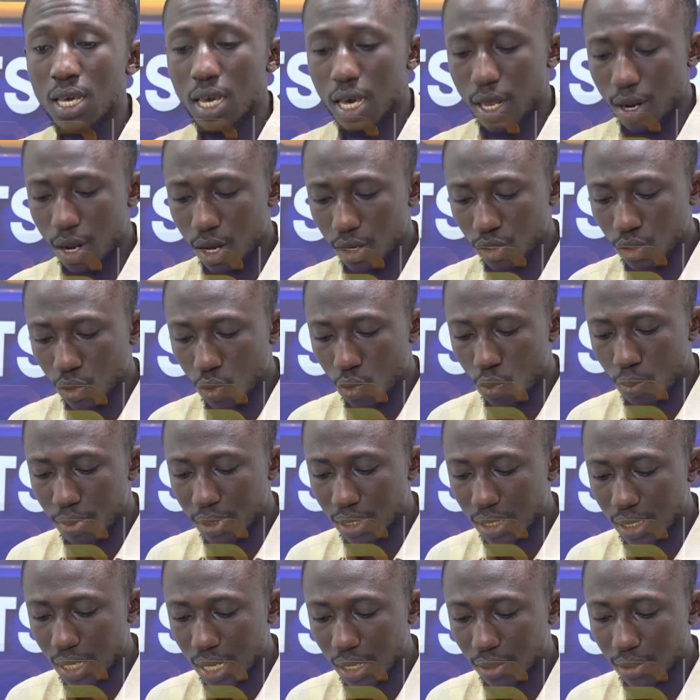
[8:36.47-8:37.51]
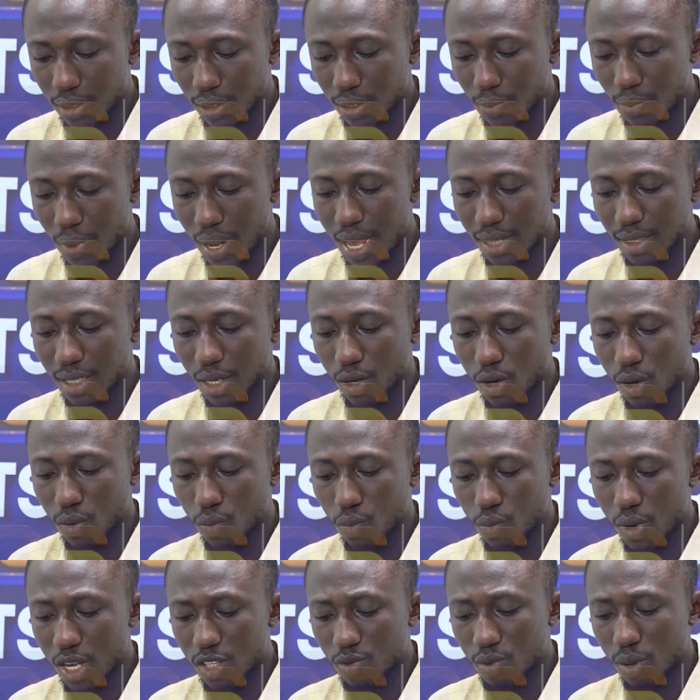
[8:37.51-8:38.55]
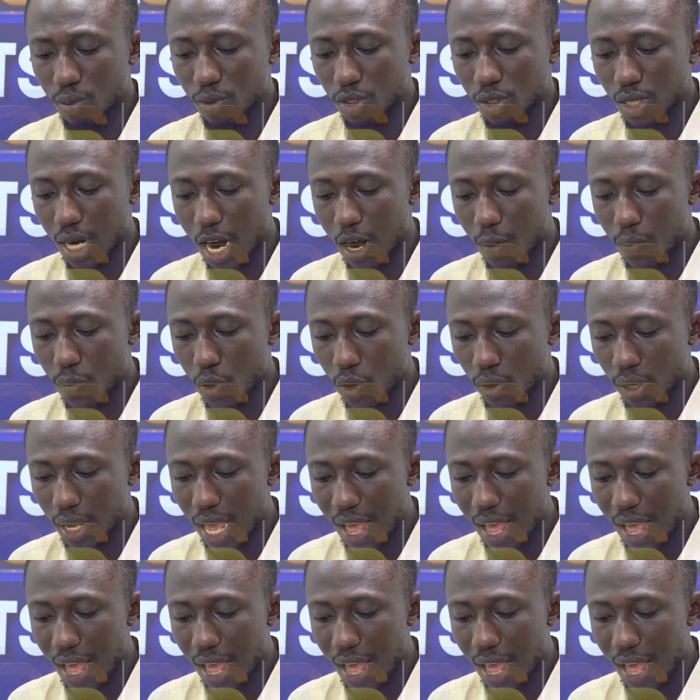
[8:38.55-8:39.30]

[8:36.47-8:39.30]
And also, we'll be seeing Crystal Palace take on West Bromwich Albion.